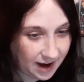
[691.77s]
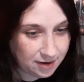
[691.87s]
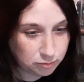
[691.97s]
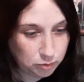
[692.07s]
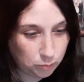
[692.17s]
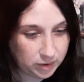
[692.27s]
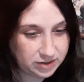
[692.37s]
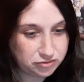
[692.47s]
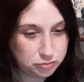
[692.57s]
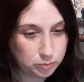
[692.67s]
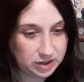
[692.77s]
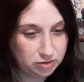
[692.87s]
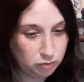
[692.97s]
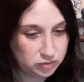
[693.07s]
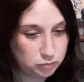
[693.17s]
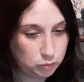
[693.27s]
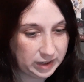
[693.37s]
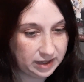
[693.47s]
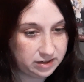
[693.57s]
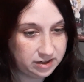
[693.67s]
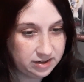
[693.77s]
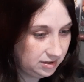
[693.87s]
I don't know what it's doing. It looks weird.